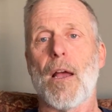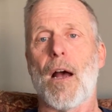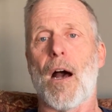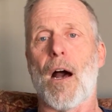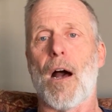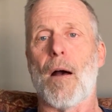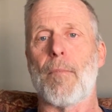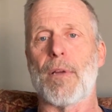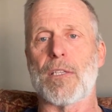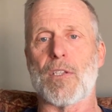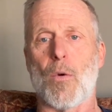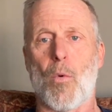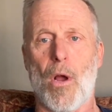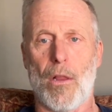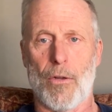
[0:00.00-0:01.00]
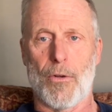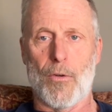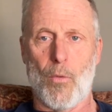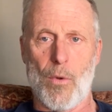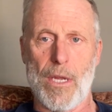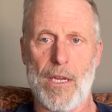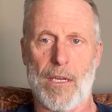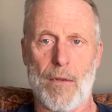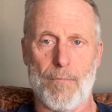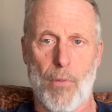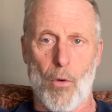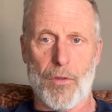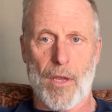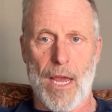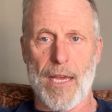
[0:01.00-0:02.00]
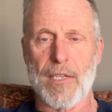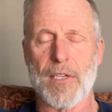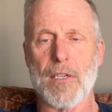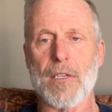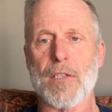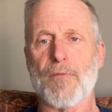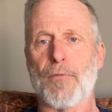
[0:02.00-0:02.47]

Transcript: It's a well-earned week in both cases.